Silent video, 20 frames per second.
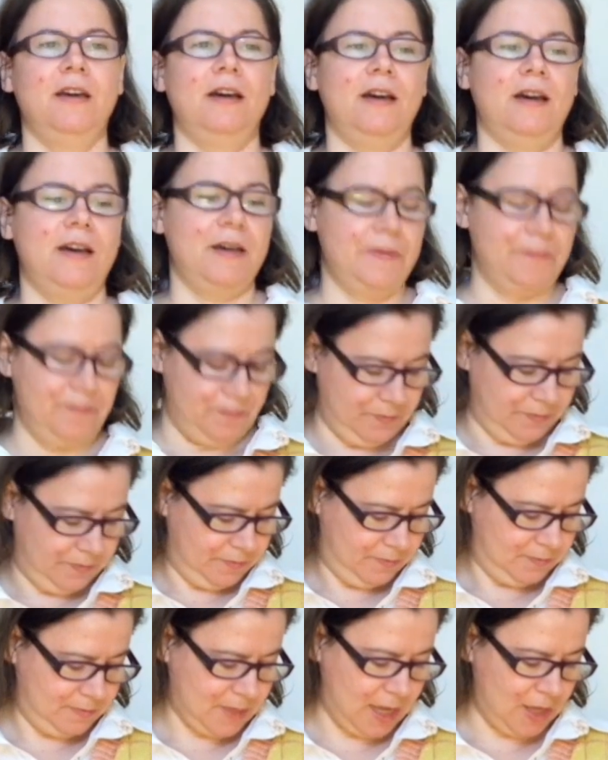
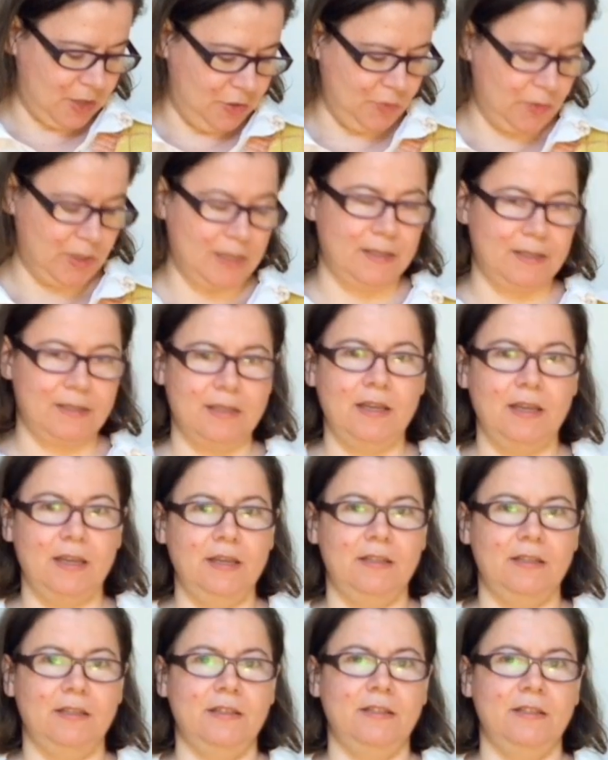As you can
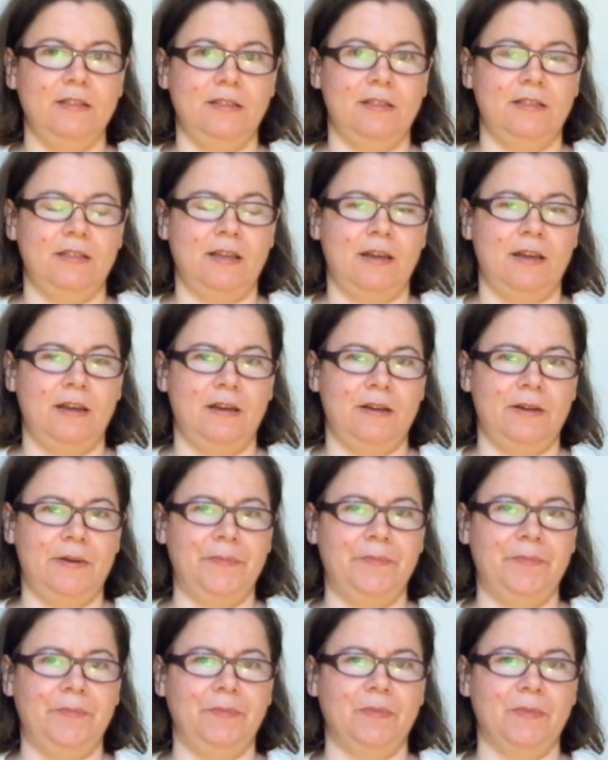see, this
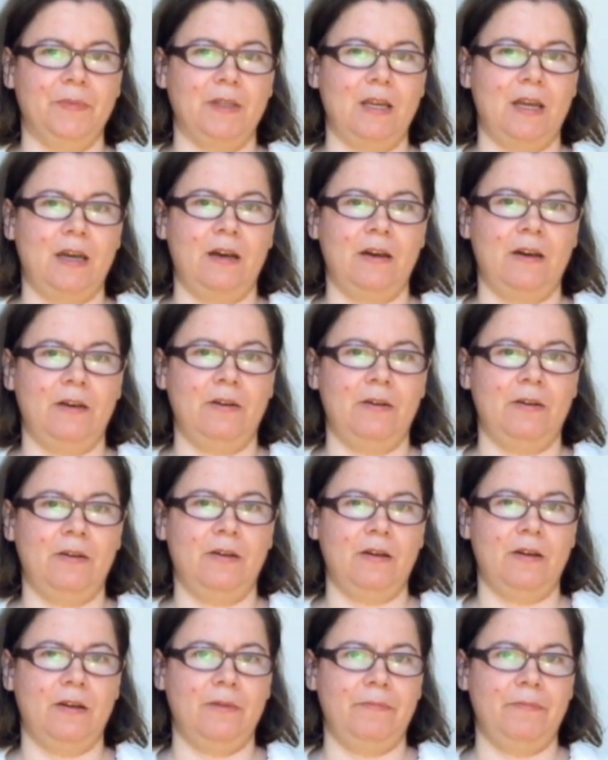
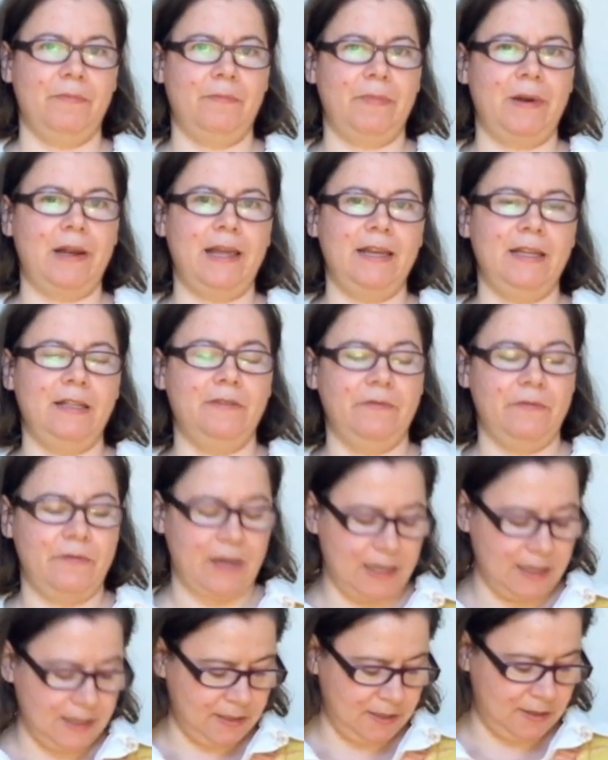a plaid
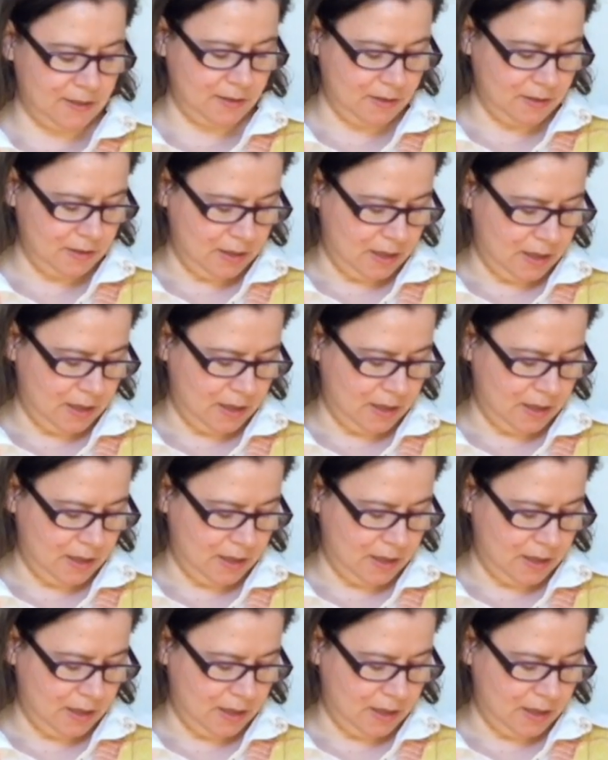vest.